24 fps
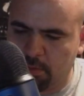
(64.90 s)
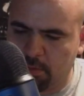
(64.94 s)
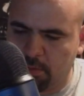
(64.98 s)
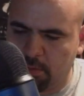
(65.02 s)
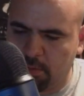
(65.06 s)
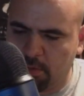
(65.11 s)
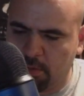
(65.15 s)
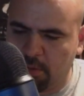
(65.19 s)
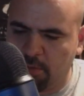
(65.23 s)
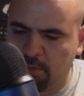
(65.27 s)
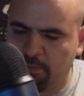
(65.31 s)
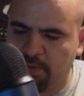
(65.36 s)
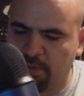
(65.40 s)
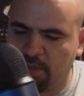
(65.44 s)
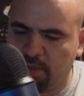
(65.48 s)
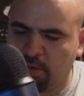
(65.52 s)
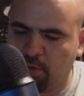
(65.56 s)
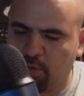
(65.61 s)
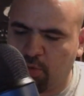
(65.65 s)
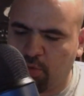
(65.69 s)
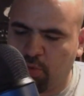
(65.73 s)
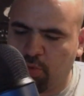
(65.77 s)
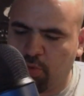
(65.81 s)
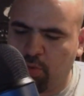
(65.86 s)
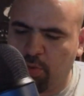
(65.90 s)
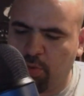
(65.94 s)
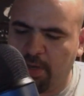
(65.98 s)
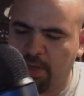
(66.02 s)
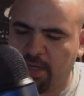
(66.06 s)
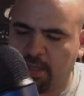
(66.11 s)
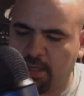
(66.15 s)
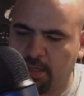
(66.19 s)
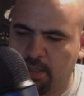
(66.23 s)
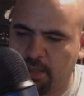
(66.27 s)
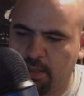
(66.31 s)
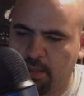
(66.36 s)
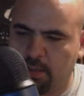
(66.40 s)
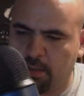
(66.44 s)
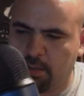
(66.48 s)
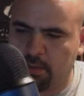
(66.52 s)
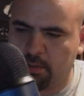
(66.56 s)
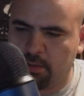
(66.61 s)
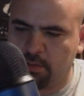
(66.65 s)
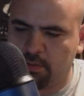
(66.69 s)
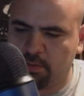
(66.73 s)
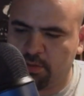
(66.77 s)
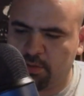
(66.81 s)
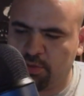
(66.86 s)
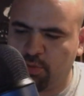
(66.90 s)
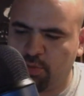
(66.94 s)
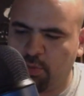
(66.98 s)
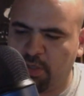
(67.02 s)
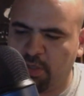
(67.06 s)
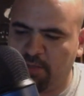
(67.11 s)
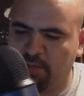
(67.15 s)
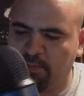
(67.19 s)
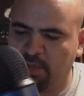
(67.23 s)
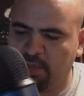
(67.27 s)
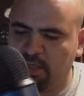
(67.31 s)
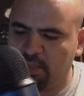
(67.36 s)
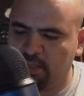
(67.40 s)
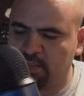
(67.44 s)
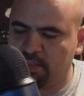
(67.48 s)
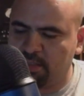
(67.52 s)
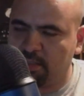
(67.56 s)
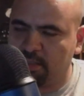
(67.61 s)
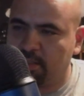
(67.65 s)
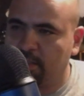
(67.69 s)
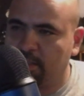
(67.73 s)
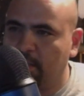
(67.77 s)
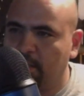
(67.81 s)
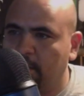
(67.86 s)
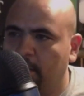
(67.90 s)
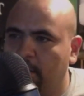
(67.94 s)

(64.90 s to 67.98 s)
it'll be a quick 20 minutes.